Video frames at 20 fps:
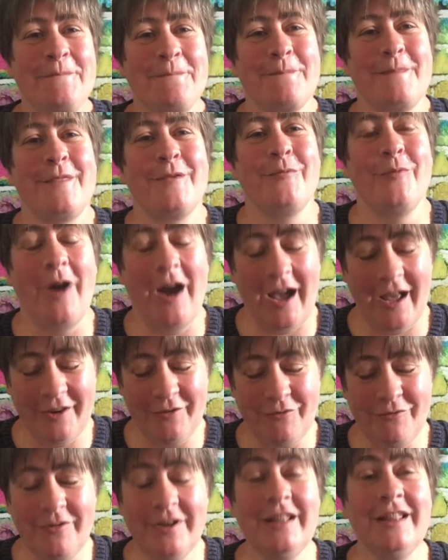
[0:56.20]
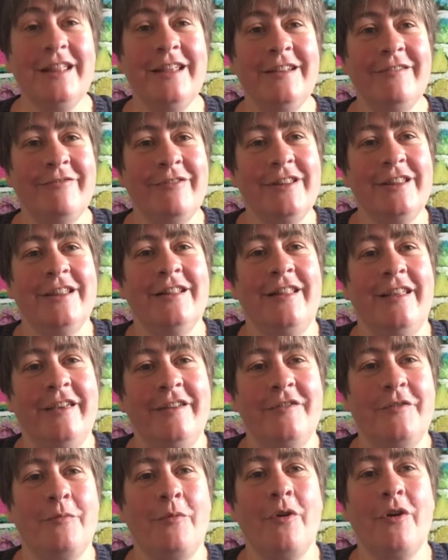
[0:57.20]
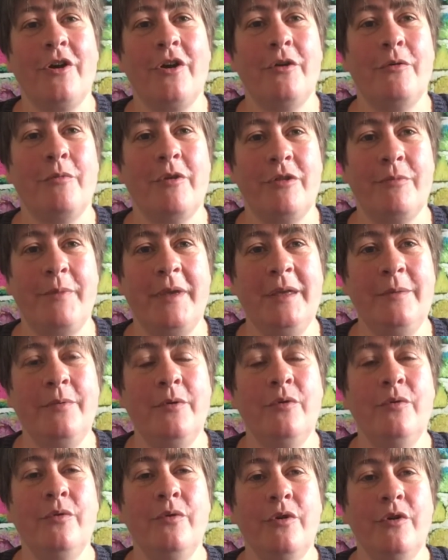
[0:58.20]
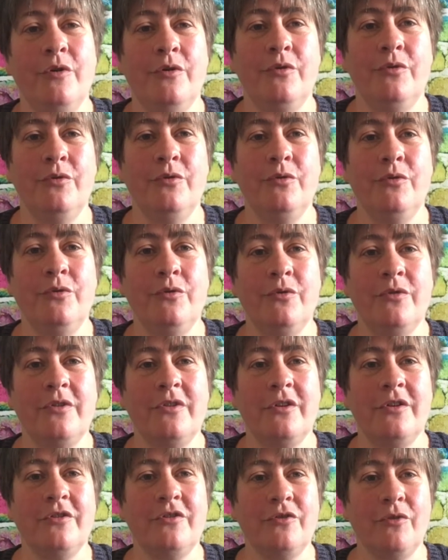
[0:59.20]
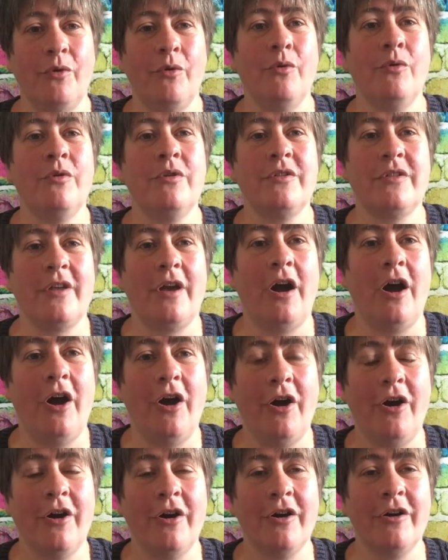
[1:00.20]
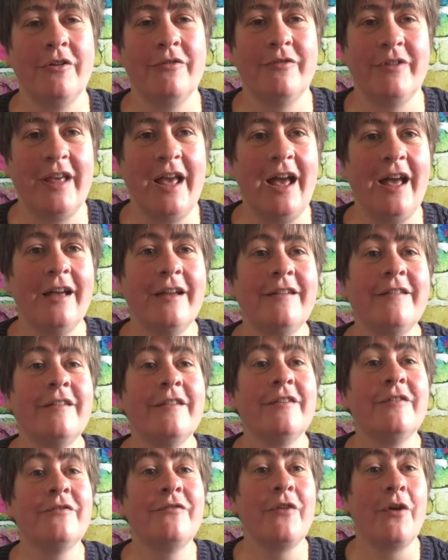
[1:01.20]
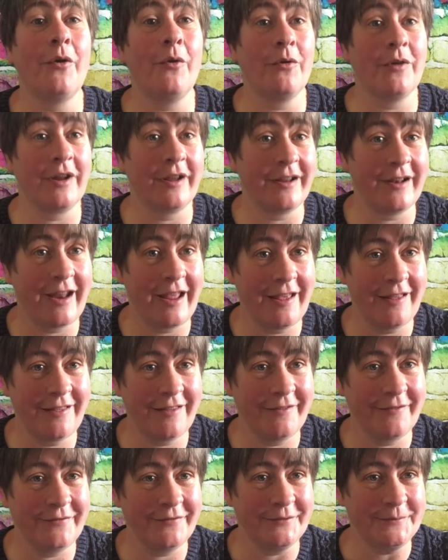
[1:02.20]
So I really like to work with people whose dogs are reactive or aggressive.